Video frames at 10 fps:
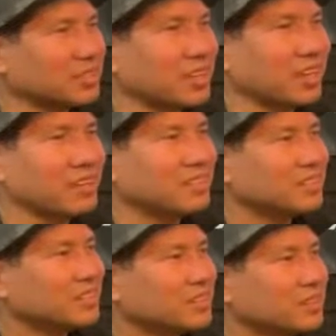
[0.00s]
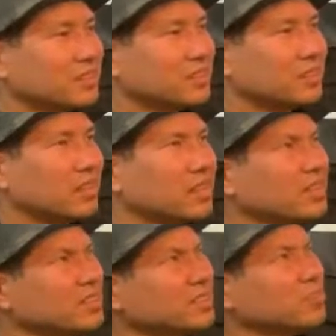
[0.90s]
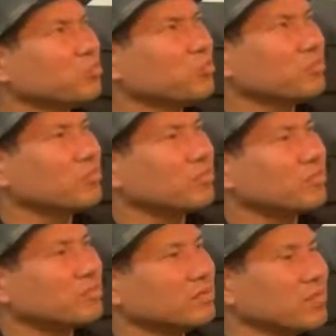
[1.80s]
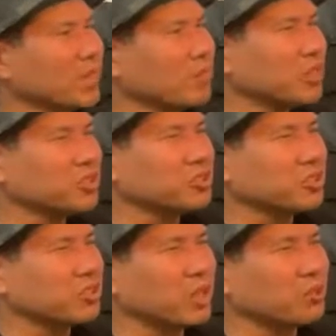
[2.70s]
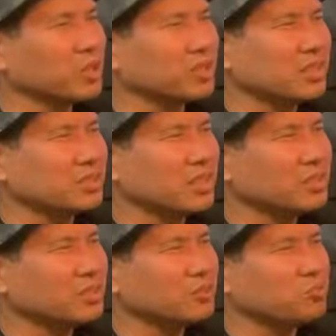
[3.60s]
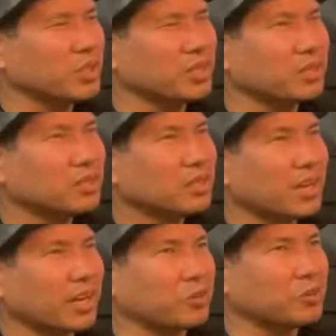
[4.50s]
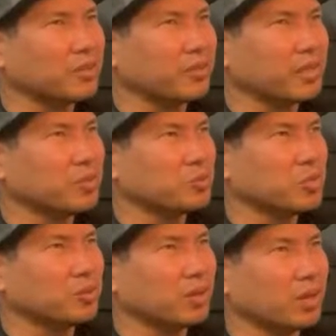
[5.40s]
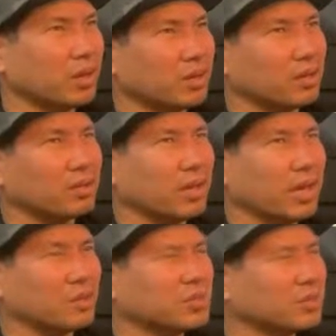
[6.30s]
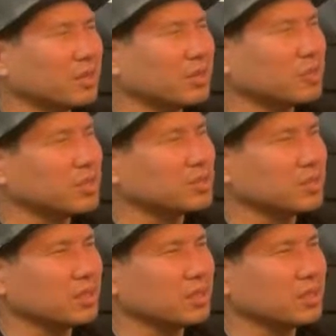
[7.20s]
Where's that out of? Where are those manufactured? I'm not sure. I want to say China, but I know they're available on Amazon, I want to say.